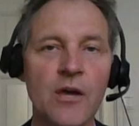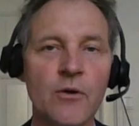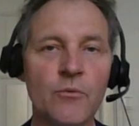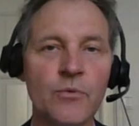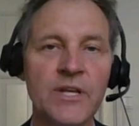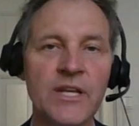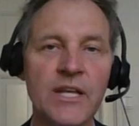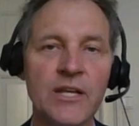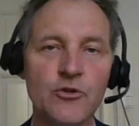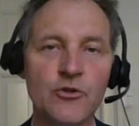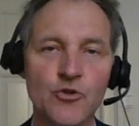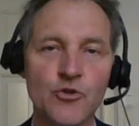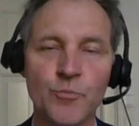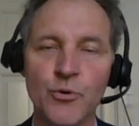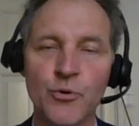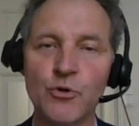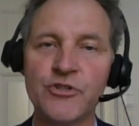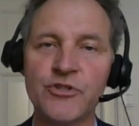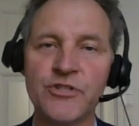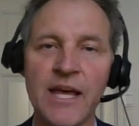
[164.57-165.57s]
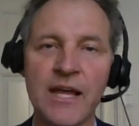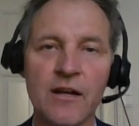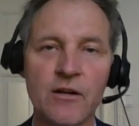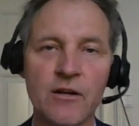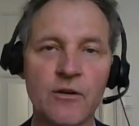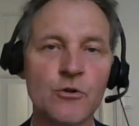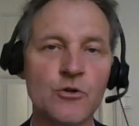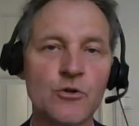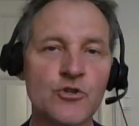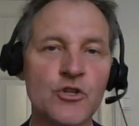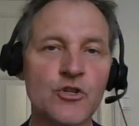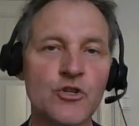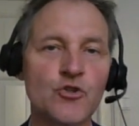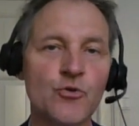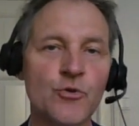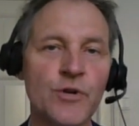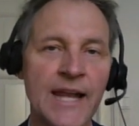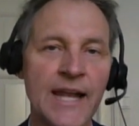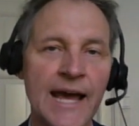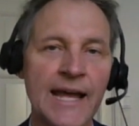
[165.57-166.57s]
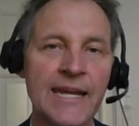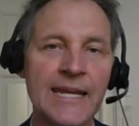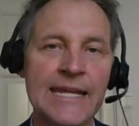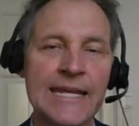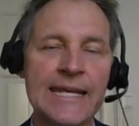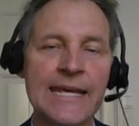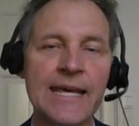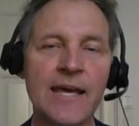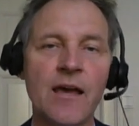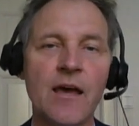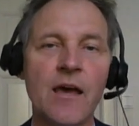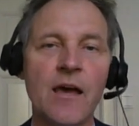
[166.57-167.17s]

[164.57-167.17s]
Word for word: We need to push that closer to ninety.